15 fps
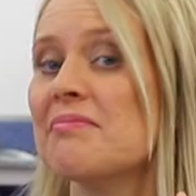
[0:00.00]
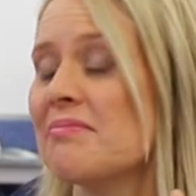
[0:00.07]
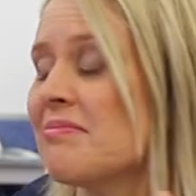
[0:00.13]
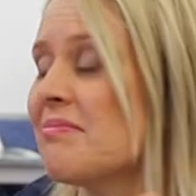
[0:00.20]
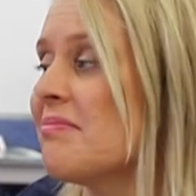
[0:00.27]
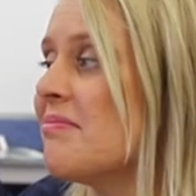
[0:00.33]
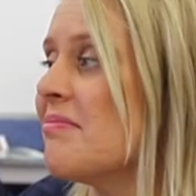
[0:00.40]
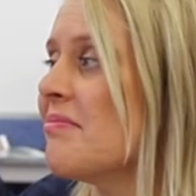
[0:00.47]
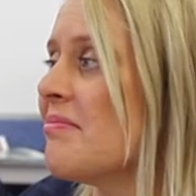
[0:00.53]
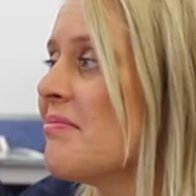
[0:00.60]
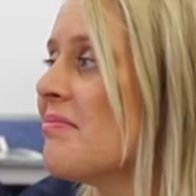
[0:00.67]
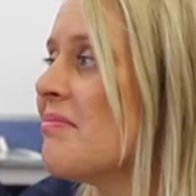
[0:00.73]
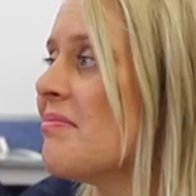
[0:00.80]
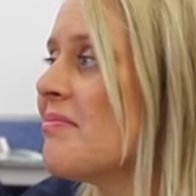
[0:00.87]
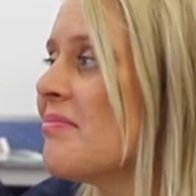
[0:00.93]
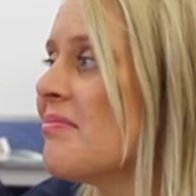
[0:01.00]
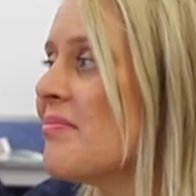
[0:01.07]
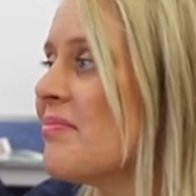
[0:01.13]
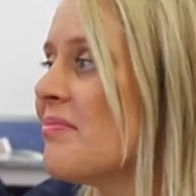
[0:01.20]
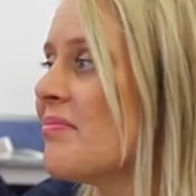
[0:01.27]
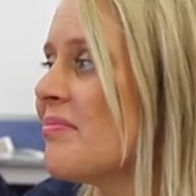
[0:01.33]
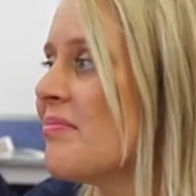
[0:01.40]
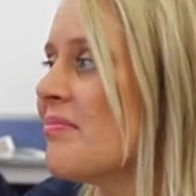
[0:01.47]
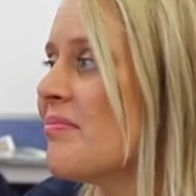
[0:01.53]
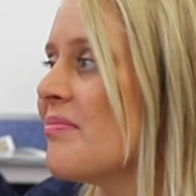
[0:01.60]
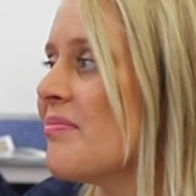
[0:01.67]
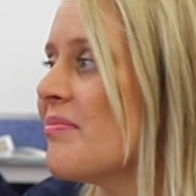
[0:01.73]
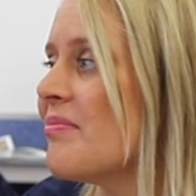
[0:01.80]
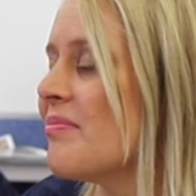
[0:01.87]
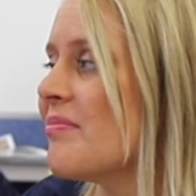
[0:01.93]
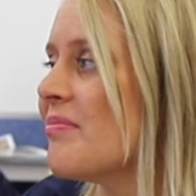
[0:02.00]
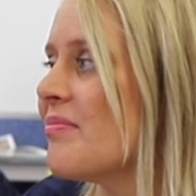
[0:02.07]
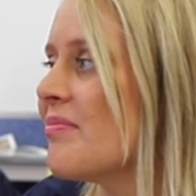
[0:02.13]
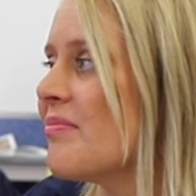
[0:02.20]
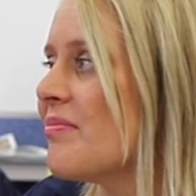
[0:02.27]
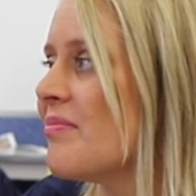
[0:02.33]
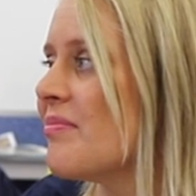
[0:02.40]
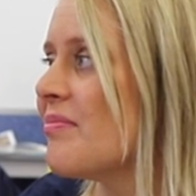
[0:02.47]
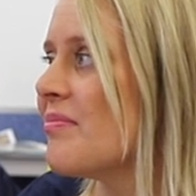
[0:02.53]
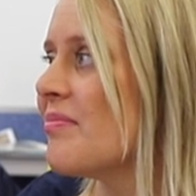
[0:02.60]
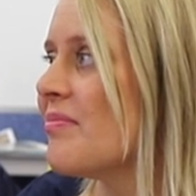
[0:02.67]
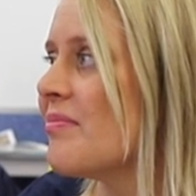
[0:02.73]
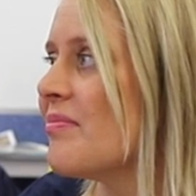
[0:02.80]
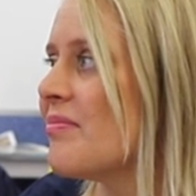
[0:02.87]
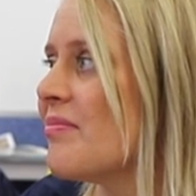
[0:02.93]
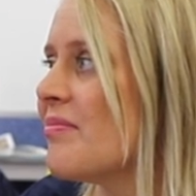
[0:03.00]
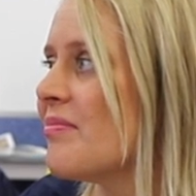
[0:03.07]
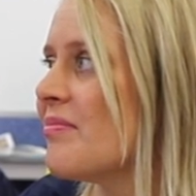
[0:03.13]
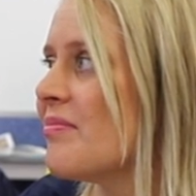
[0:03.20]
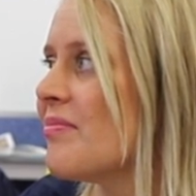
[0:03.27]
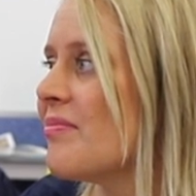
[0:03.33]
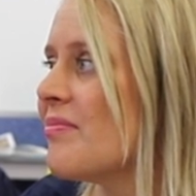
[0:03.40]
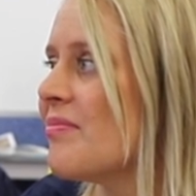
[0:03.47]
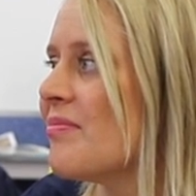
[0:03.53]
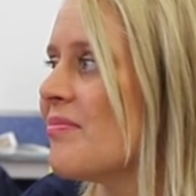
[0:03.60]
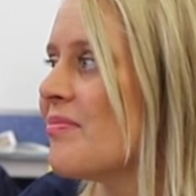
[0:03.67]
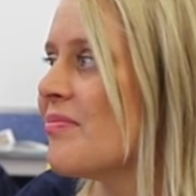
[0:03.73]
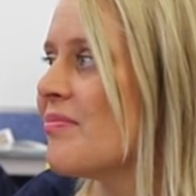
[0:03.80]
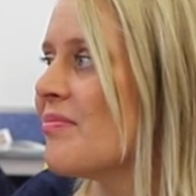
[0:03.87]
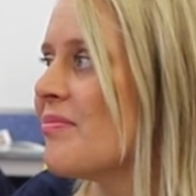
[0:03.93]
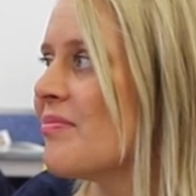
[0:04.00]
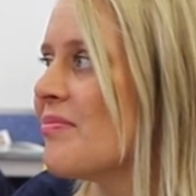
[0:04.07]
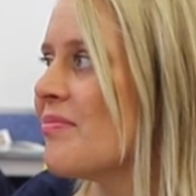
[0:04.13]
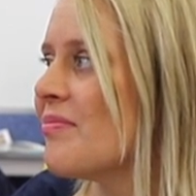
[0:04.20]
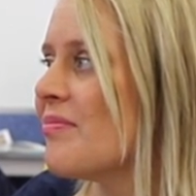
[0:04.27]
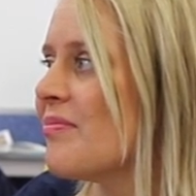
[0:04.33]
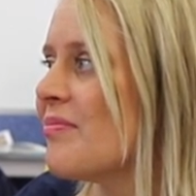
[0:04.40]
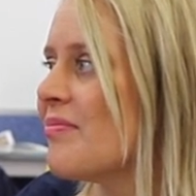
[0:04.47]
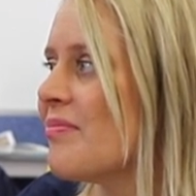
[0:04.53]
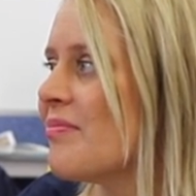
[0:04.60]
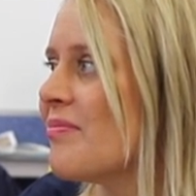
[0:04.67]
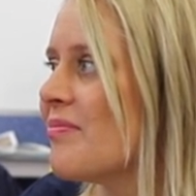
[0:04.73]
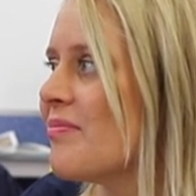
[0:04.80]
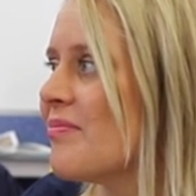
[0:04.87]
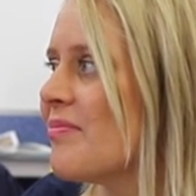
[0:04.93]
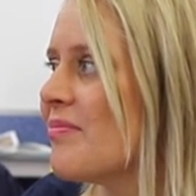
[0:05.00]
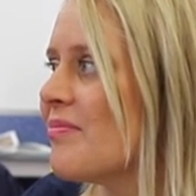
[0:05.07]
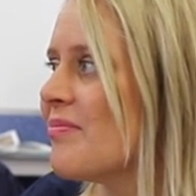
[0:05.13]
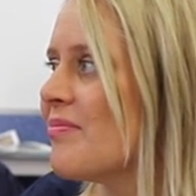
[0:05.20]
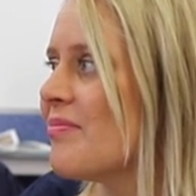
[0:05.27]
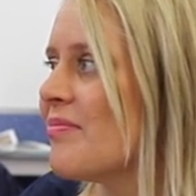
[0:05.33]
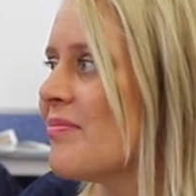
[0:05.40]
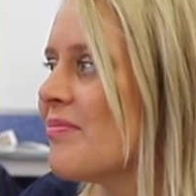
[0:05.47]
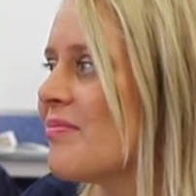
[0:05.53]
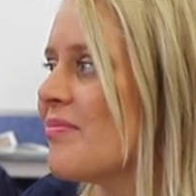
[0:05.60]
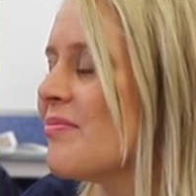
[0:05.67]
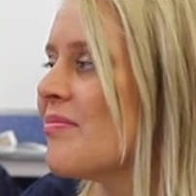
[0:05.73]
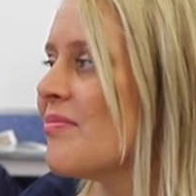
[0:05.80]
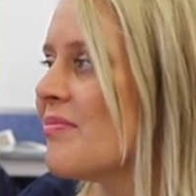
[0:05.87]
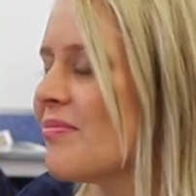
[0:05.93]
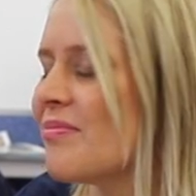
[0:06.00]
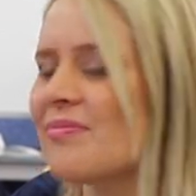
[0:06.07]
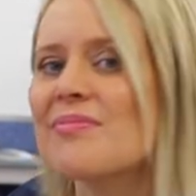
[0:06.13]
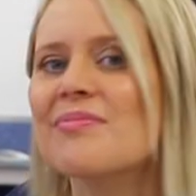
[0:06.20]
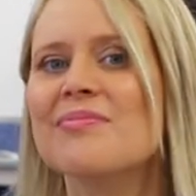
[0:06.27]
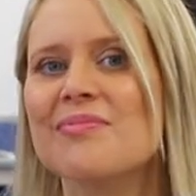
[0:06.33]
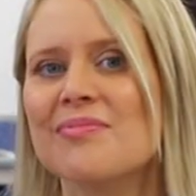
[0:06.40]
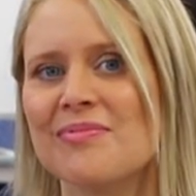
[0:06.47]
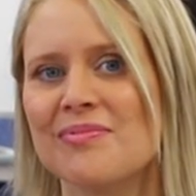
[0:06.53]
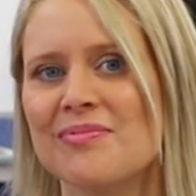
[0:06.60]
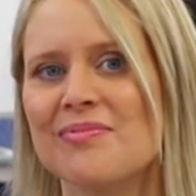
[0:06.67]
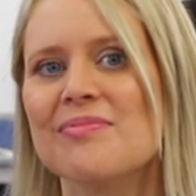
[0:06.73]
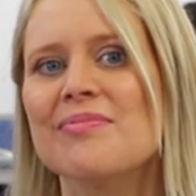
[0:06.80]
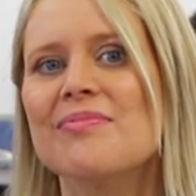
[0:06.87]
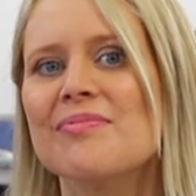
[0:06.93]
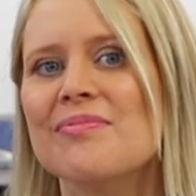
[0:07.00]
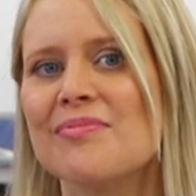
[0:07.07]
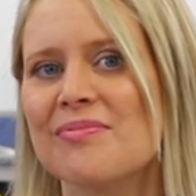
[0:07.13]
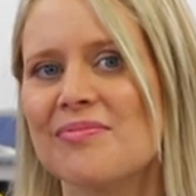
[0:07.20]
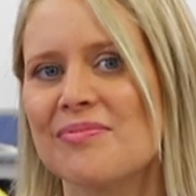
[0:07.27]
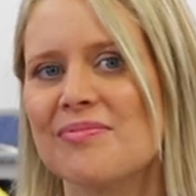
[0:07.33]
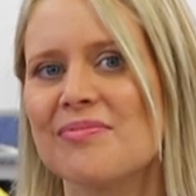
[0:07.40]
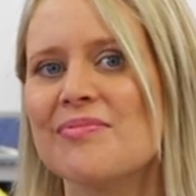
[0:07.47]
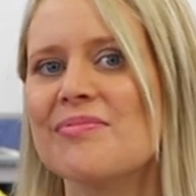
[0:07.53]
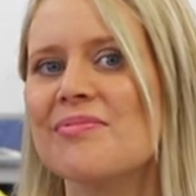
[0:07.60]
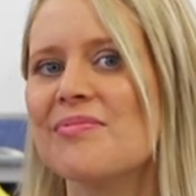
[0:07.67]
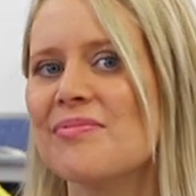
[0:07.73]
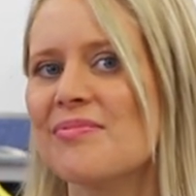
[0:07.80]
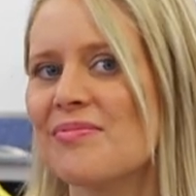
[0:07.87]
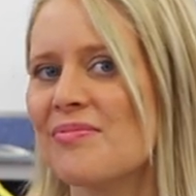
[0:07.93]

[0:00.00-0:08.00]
(not speaking)